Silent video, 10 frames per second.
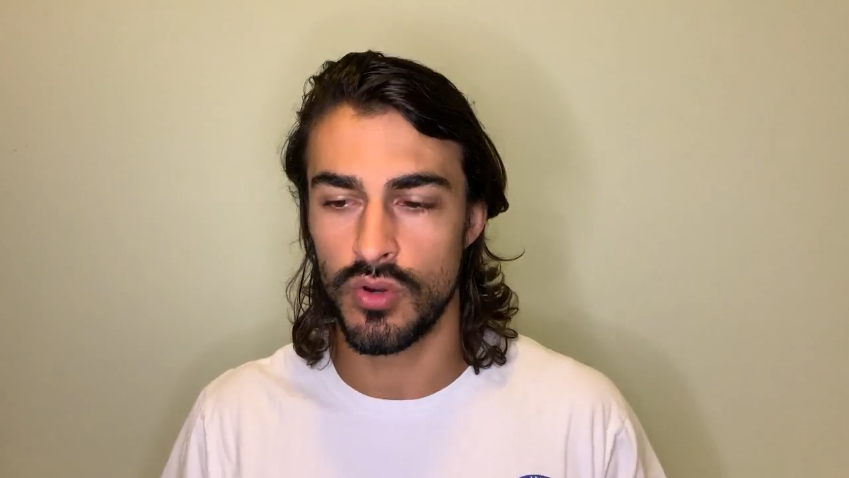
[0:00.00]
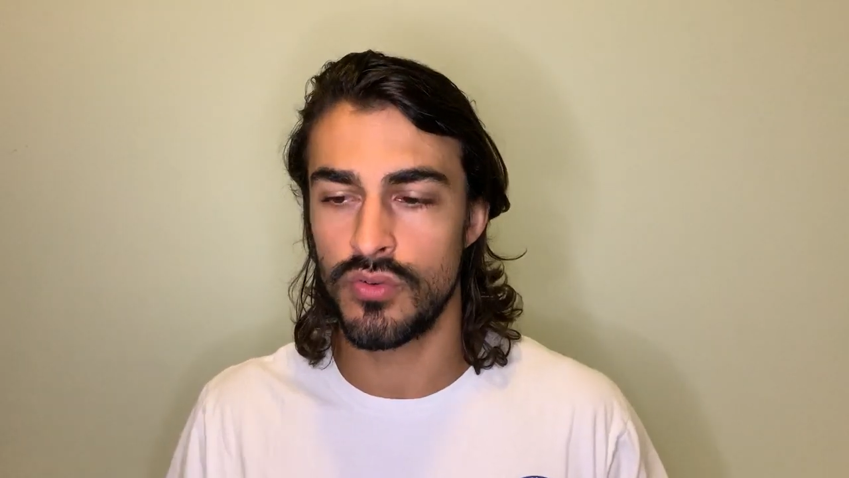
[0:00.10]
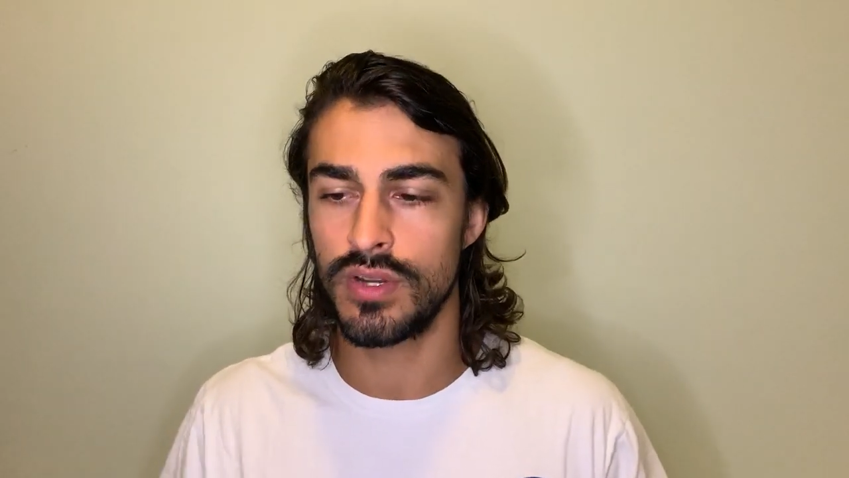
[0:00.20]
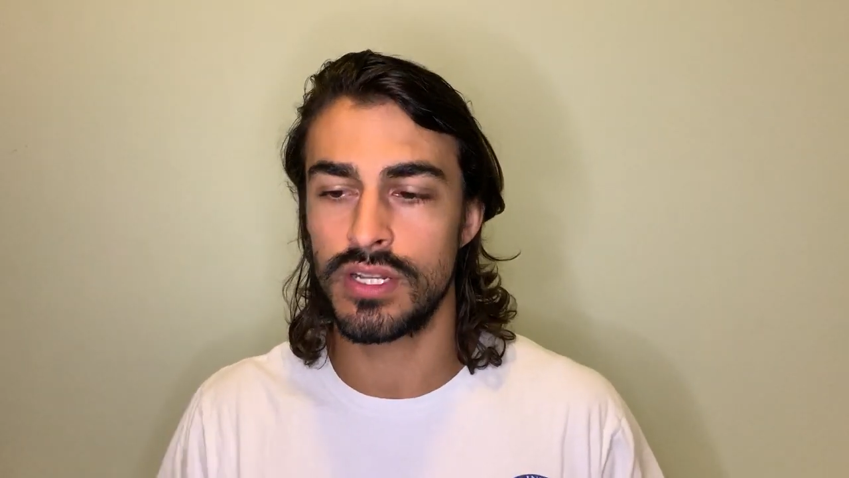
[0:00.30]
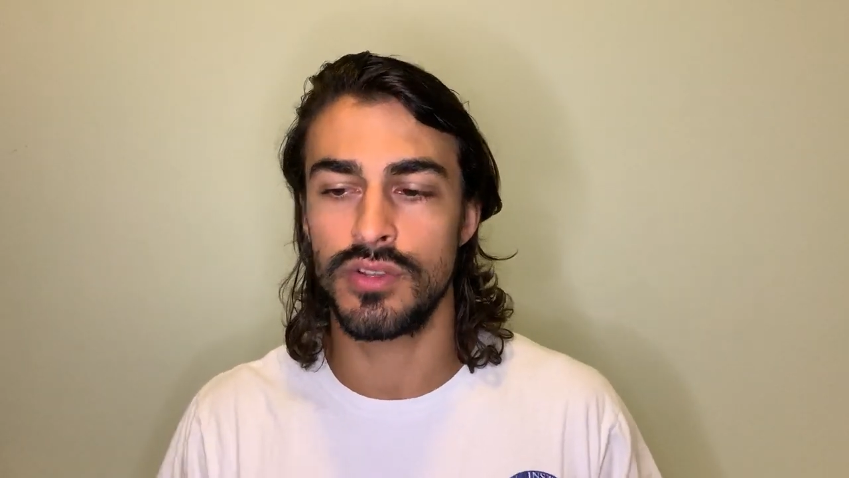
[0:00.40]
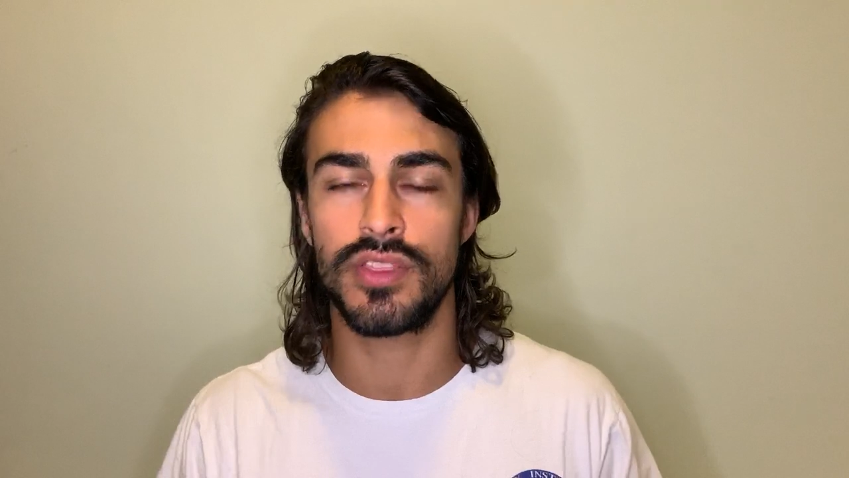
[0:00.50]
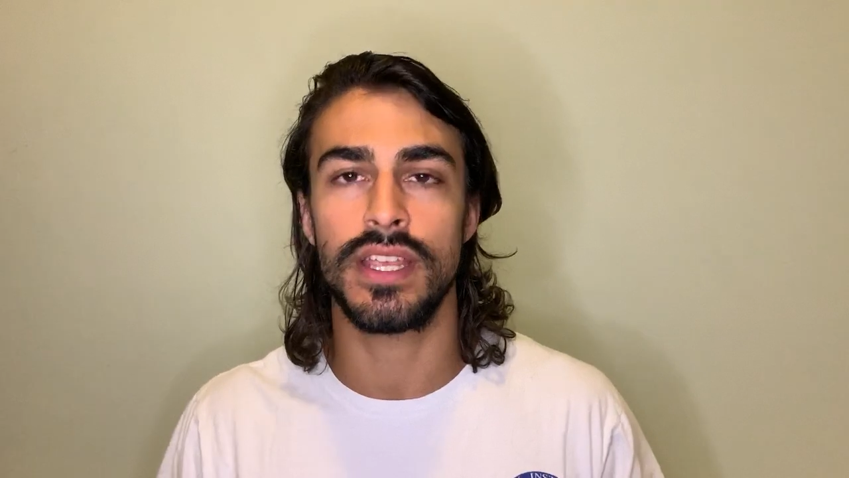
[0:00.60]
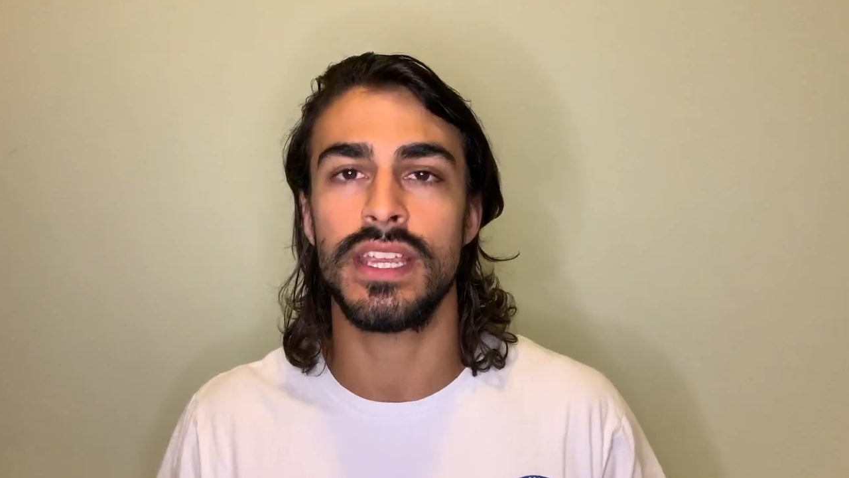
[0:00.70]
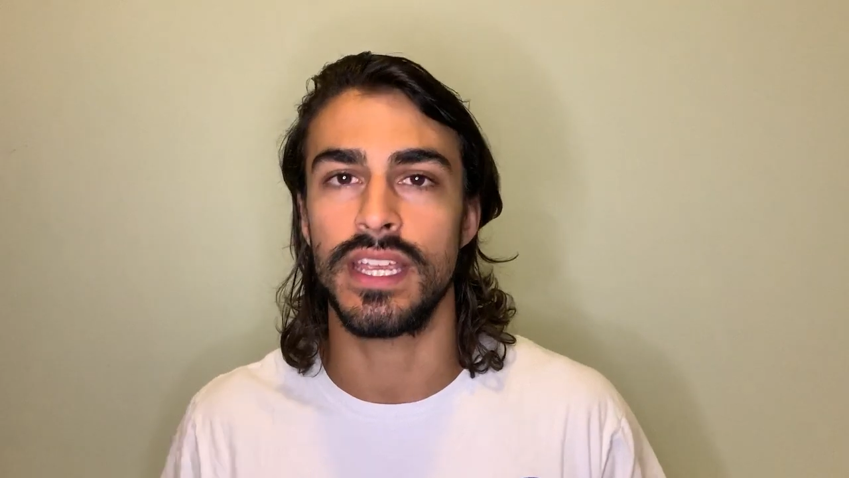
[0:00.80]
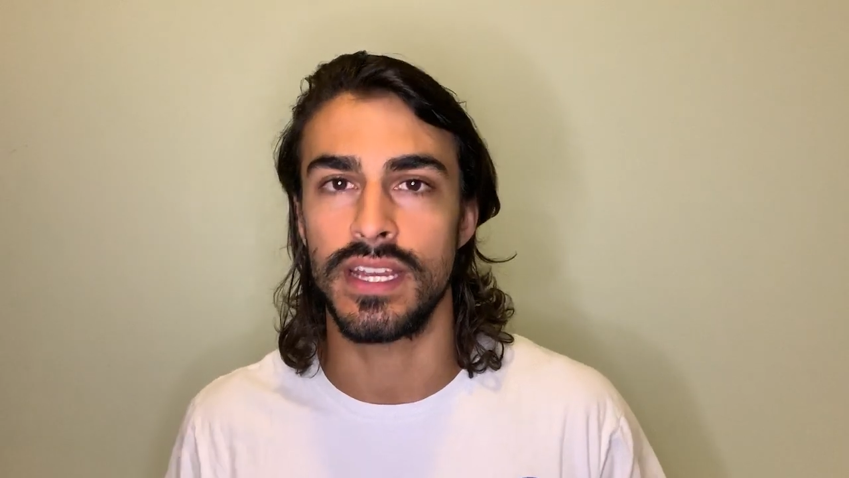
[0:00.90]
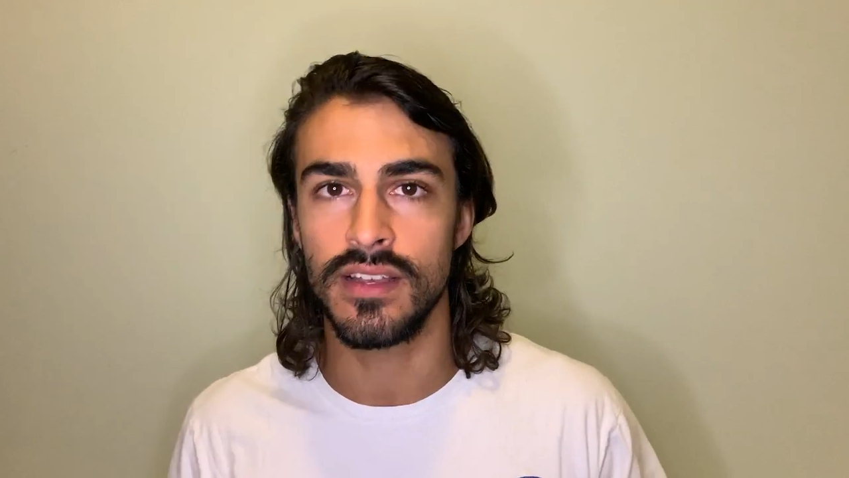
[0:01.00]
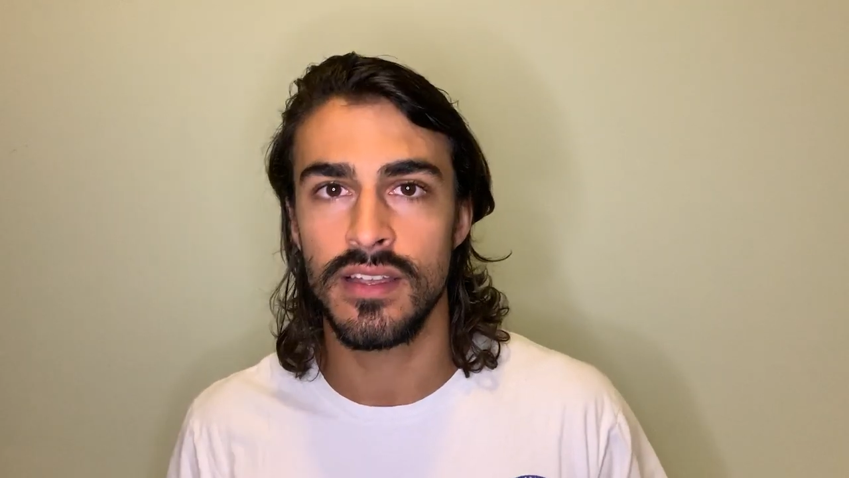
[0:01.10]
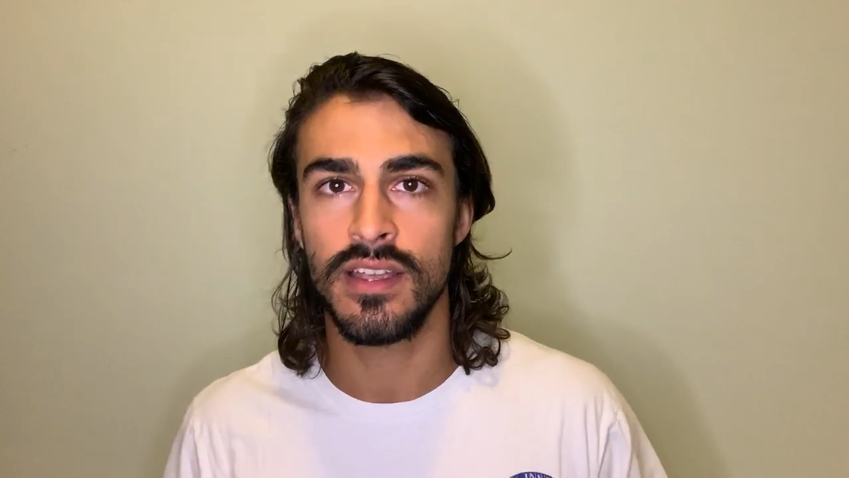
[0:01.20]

or critical thinking.